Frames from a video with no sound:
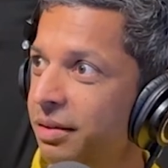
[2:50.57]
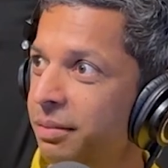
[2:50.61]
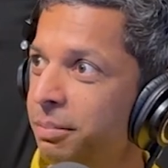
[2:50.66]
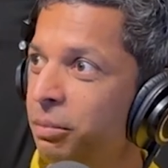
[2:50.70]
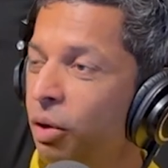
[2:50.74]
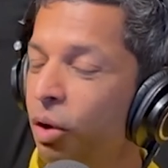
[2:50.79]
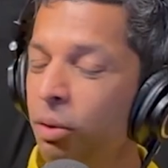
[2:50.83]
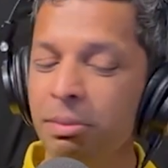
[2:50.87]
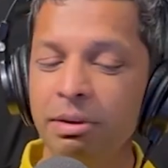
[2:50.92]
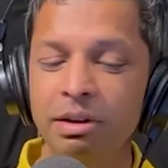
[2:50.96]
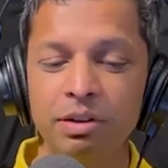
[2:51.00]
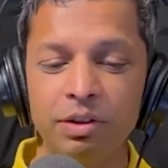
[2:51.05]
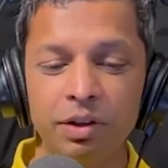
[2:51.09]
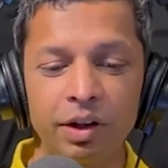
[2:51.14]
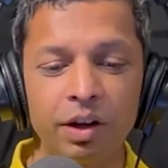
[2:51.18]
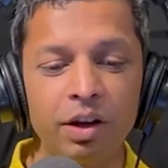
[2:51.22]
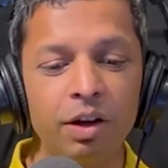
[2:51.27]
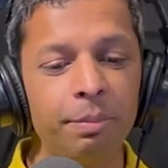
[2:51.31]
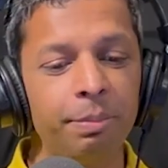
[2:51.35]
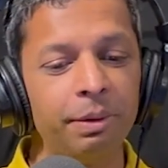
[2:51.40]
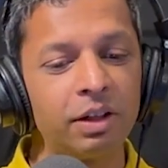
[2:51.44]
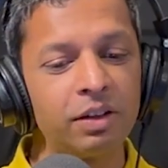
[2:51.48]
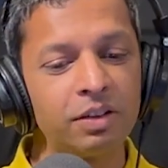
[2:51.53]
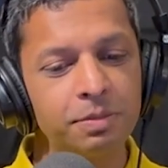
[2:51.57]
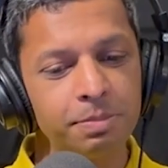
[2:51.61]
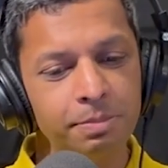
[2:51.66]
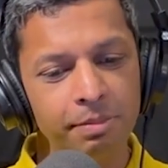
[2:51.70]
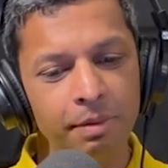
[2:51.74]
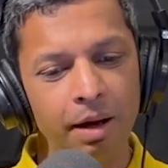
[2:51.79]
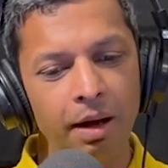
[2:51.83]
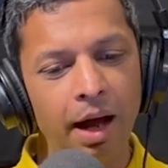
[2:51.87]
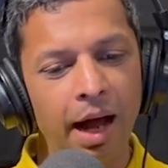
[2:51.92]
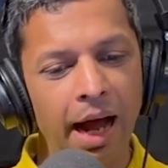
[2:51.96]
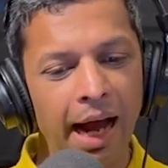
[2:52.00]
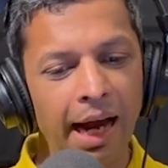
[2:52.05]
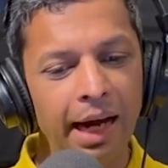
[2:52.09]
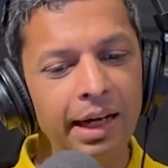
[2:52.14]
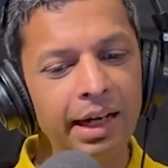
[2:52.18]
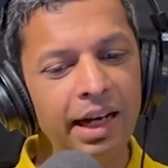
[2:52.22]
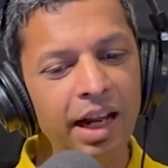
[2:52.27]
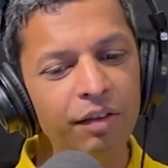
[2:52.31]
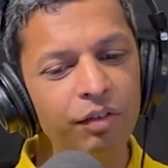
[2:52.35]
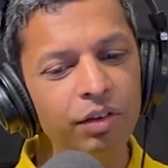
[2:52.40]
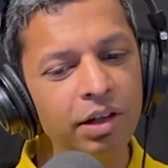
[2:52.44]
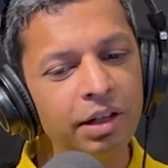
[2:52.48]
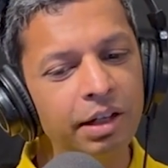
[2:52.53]
moment of the year because
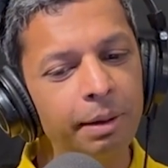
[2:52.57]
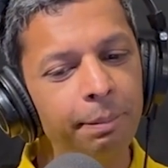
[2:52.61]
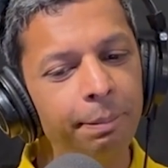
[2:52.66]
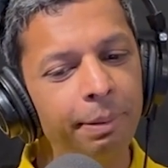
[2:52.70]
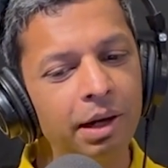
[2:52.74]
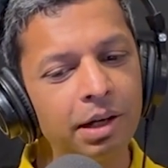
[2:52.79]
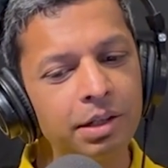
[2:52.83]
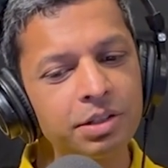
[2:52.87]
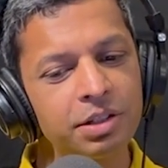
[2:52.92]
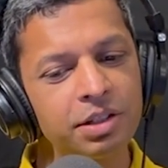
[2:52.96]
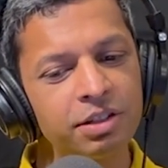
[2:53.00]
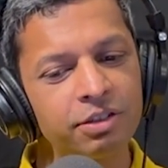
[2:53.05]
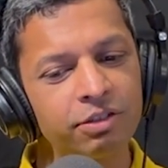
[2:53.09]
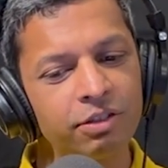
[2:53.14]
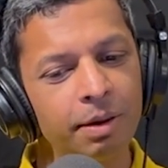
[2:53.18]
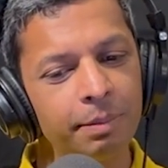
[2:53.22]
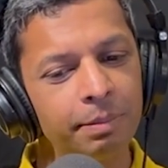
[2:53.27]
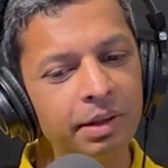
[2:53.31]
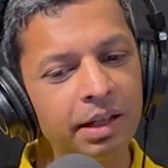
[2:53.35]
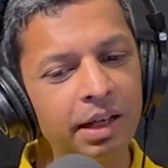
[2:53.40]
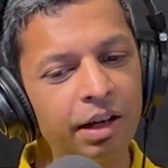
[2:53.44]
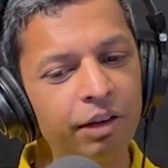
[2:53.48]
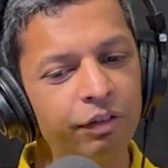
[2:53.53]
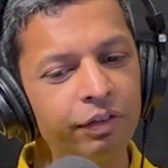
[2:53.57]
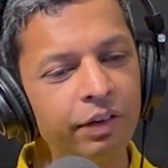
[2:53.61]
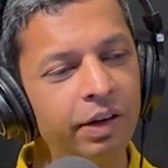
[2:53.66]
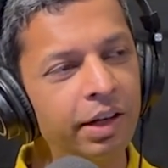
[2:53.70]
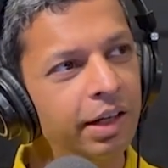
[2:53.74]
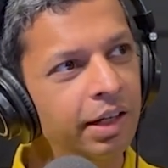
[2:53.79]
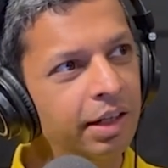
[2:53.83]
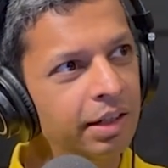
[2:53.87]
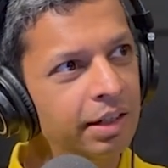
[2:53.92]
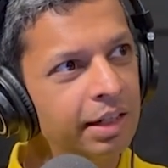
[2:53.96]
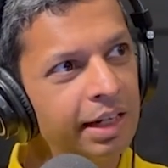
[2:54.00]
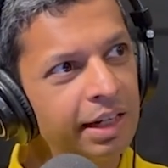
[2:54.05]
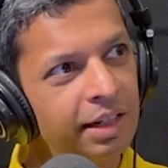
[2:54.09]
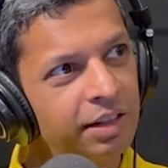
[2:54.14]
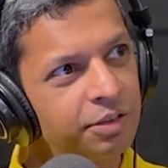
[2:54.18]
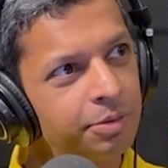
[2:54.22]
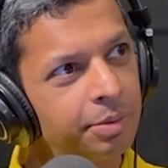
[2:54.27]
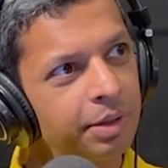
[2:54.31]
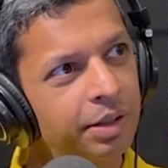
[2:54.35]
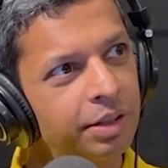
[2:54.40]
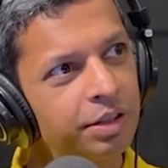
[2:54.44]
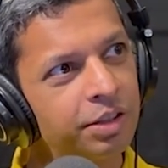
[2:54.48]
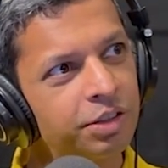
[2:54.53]
high-level departures from the FIA, Niels
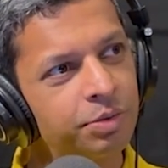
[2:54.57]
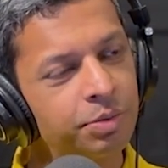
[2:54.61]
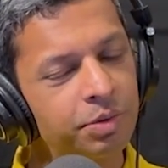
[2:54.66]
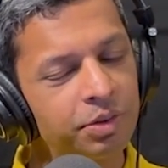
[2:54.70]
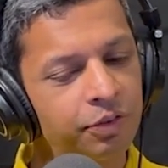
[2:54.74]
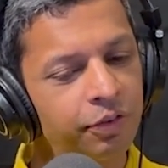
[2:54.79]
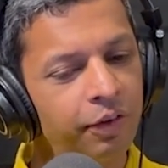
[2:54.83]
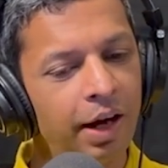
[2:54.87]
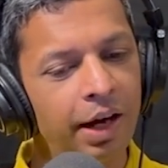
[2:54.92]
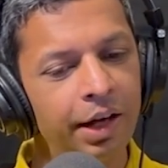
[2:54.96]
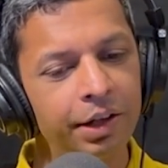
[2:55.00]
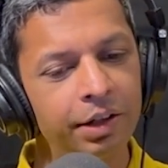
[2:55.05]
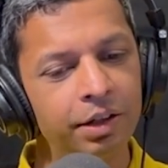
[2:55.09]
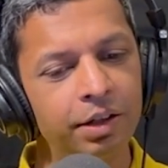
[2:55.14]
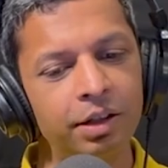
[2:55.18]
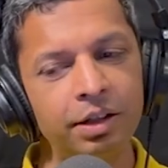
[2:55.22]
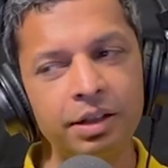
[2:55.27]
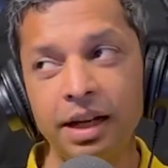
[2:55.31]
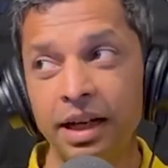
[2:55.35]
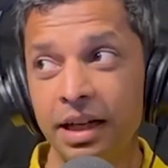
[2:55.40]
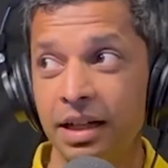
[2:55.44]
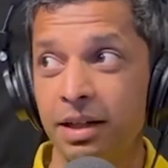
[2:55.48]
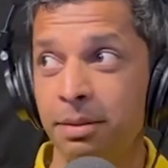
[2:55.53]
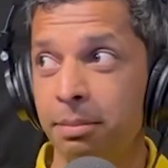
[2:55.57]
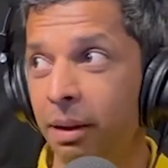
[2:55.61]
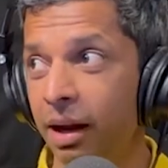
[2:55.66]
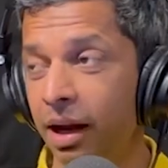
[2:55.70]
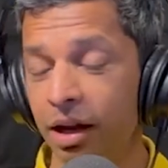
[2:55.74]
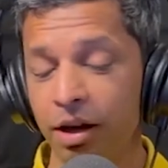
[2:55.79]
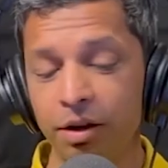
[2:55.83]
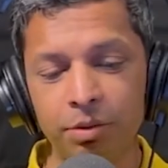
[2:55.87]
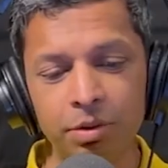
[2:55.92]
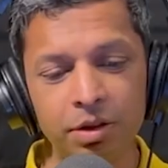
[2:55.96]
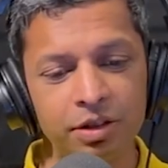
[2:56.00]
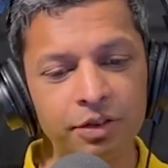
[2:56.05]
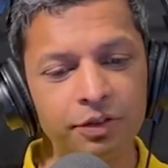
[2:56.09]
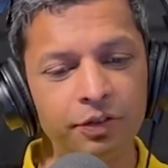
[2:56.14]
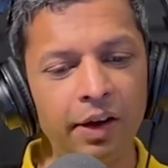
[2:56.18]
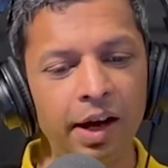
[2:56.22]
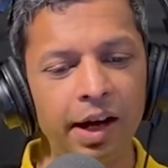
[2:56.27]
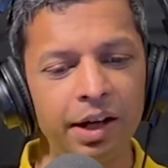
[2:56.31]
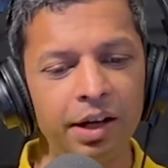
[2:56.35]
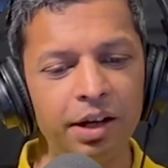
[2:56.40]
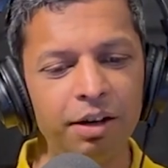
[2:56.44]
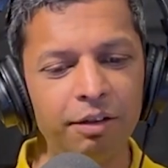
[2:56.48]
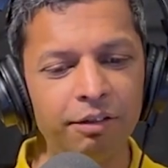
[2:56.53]
Wittich was fired, Teddy Mayer was
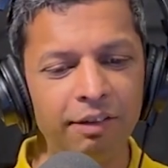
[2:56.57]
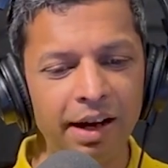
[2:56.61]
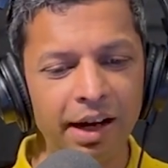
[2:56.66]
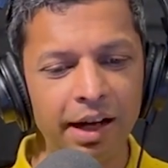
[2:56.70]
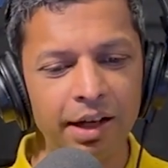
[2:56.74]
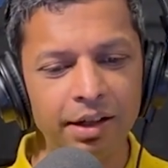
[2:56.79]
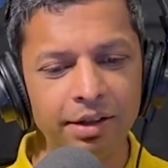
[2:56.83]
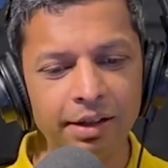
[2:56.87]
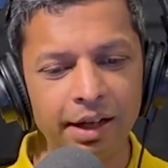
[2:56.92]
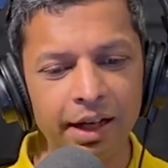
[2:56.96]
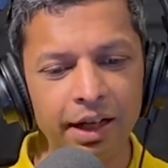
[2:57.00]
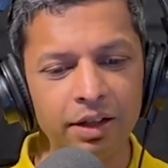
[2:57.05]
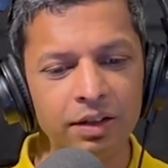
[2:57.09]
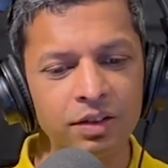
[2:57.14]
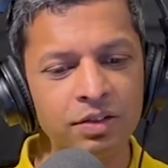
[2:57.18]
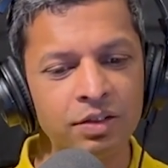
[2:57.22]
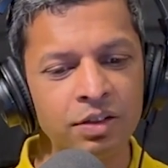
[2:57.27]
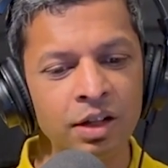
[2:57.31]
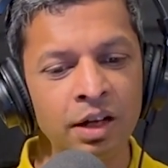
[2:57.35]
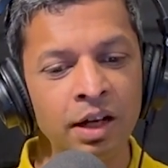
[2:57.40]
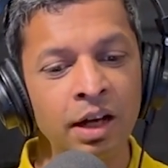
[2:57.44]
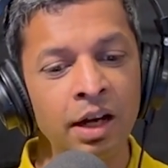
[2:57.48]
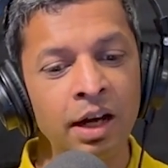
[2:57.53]
fired via text.